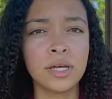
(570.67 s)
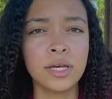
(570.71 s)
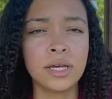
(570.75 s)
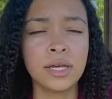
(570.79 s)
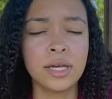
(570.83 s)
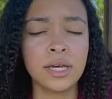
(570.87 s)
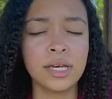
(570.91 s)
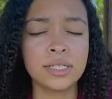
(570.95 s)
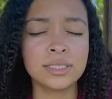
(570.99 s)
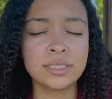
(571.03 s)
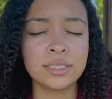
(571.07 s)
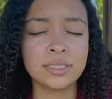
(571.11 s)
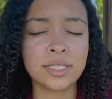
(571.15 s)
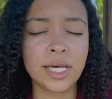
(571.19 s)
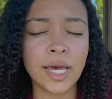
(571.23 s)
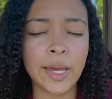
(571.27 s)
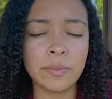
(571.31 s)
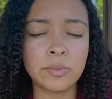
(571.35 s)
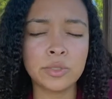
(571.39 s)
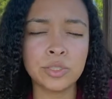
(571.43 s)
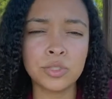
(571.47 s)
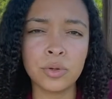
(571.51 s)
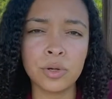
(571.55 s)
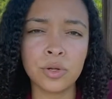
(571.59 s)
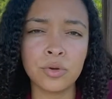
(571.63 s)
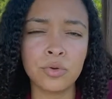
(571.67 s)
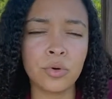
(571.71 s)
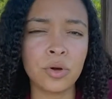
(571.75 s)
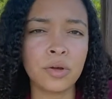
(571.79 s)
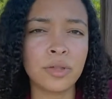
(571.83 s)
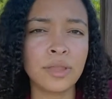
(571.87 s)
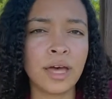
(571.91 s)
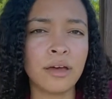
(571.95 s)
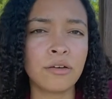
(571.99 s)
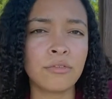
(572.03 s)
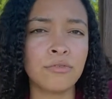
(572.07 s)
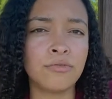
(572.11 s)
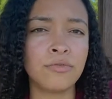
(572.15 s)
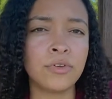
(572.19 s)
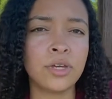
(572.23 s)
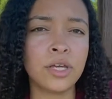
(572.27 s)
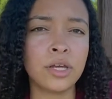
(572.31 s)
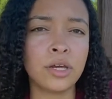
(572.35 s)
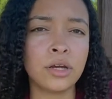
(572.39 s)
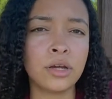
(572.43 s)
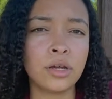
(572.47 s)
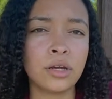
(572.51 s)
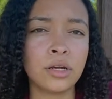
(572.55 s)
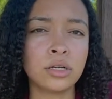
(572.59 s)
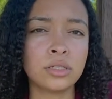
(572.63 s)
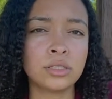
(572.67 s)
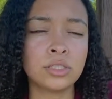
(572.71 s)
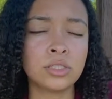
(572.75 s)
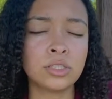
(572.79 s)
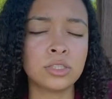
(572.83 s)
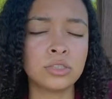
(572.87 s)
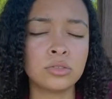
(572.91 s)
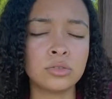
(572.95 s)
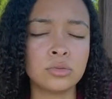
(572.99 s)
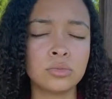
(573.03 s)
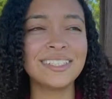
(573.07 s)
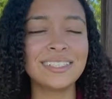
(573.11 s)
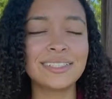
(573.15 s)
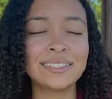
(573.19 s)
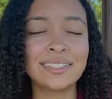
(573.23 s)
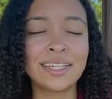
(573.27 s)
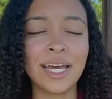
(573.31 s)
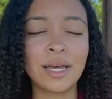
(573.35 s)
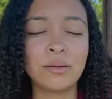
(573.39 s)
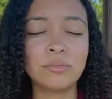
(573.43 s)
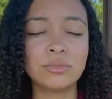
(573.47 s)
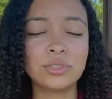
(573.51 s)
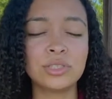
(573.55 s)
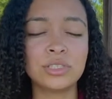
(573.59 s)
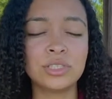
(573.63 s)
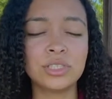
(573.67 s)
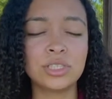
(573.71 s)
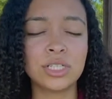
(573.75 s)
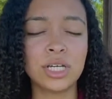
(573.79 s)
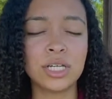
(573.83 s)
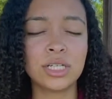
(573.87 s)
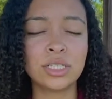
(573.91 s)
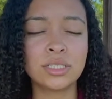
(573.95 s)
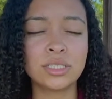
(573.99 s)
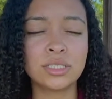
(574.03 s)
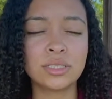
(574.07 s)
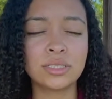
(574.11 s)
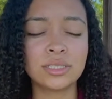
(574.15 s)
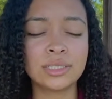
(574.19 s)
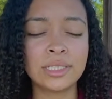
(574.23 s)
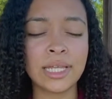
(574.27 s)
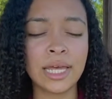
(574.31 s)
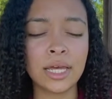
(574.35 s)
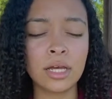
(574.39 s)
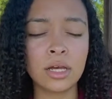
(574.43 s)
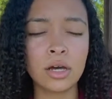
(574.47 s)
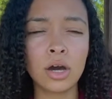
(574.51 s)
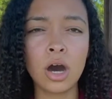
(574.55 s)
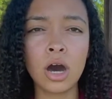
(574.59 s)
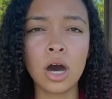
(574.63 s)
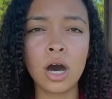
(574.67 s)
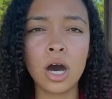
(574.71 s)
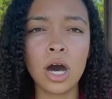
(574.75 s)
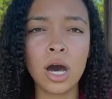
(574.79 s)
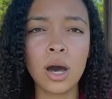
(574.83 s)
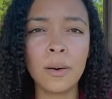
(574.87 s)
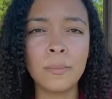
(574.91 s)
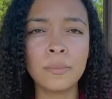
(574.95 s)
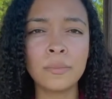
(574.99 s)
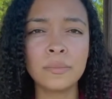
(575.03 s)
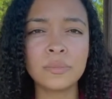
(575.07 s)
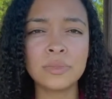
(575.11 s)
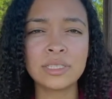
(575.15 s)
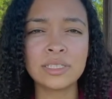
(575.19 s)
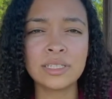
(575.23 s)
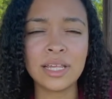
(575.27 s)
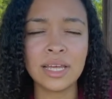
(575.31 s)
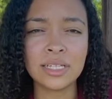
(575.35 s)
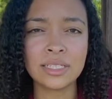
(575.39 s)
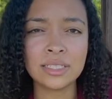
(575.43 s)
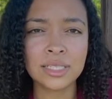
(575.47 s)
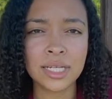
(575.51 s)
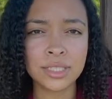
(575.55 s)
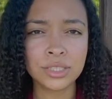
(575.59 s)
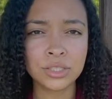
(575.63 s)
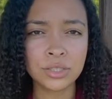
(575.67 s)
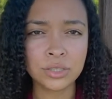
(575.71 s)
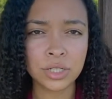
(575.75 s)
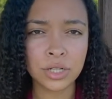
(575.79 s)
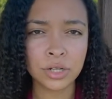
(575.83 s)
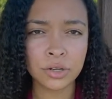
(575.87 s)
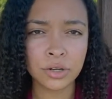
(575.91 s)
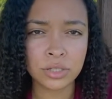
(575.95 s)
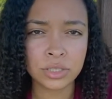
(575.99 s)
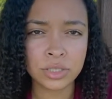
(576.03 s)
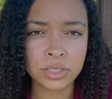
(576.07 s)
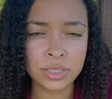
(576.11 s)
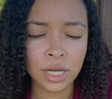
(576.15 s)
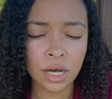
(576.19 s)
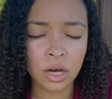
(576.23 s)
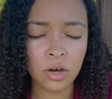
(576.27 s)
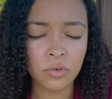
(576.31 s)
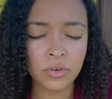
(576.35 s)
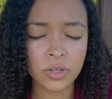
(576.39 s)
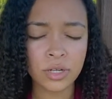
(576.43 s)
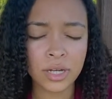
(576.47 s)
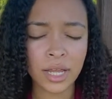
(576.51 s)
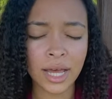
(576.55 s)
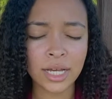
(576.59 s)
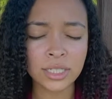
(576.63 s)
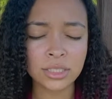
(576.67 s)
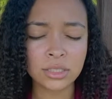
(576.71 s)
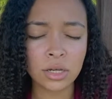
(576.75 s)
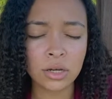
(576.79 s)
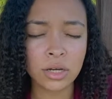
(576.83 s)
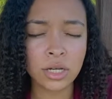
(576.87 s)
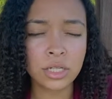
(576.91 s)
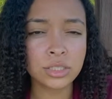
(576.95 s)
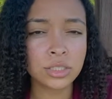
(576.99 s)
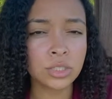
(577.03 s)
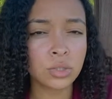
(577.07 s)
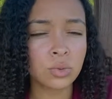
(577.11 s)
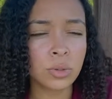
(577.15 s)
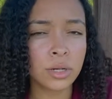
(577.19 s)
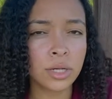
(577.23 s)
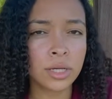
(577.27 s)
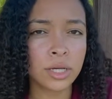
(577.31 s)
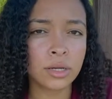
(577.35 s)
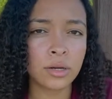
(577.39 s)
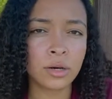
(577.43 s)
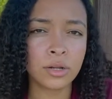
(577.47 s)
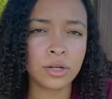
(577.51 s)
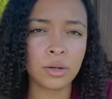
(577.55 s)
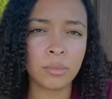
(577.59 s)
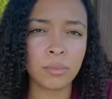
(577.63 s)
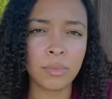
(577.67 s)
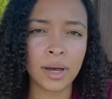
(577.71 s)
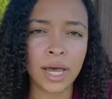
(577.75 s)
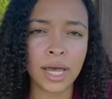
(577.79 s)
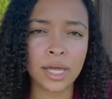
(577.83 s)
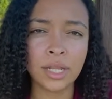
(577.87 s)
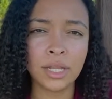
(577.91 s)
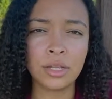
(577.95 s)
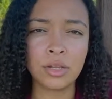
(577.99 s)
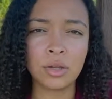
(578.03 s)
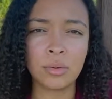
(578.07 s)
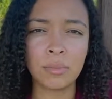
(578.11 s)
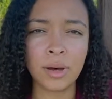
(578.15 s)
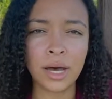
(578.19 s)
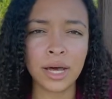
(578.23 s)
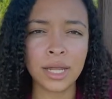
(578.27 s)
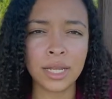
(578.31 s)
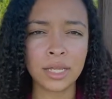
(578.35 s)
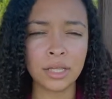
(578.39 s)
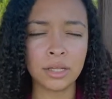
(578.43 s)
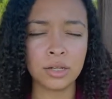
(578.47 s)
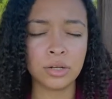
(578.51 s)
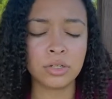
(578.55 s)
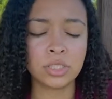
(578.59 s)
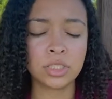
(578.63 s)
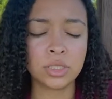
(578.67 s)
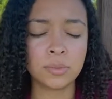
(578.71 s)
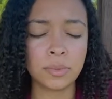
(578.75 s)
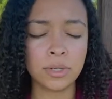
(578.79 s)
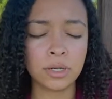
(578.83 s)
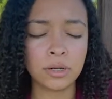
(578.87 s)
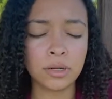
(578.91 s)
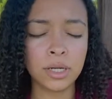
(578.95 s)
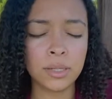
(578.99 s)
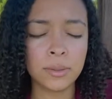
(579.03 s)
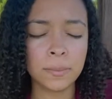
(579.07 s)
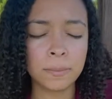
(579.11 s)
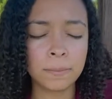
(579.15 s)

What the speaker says: It's the time to ignore that fear. It's the time to just stay calm, stay centered in yourself. And as long as you're working on your mind and your body and your spirit,